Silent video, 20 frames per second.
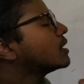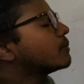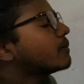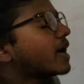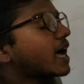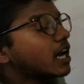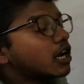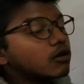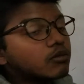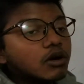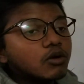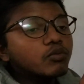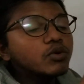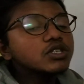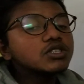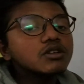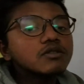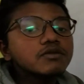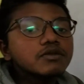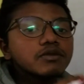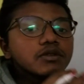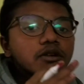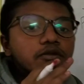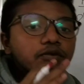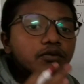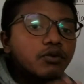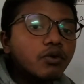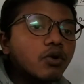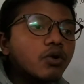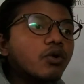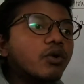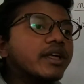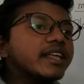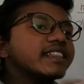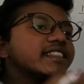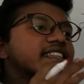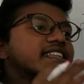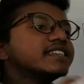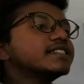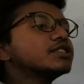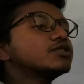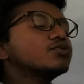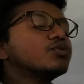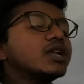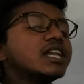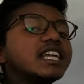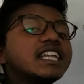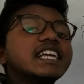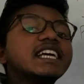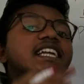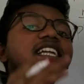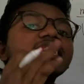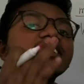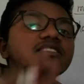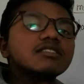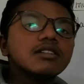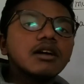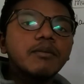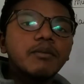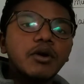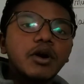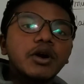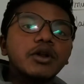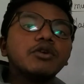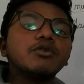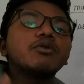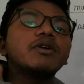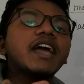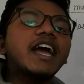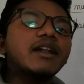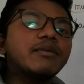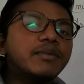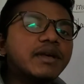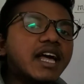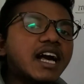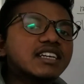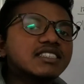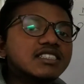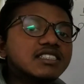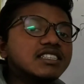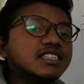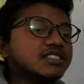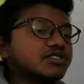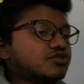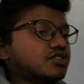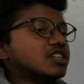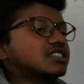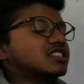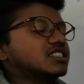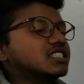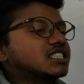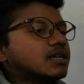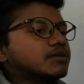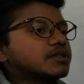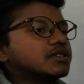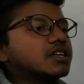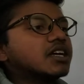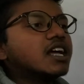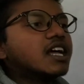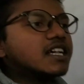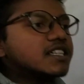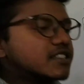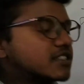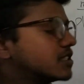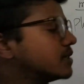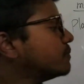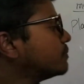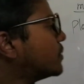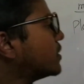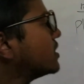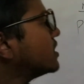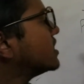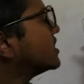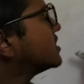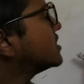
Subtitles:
myeloma, which of the following things will increase in the blood? You can be asked in the entrance exam. Simple, it